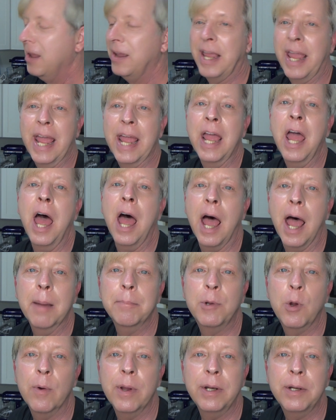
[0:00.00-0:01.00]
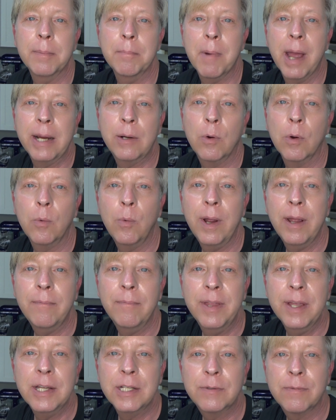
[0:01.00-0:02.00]
Okay, I'm going to
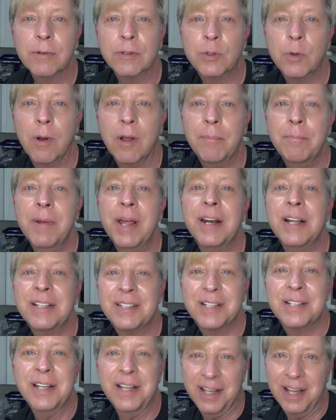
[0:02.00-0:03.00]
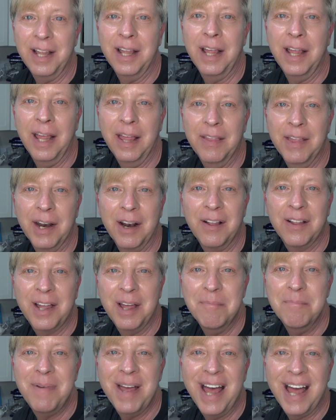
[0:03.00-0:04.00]
microwave these for 12 minutes, and then I'll
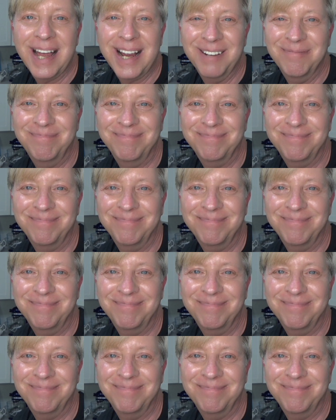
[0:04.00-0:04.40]
come back.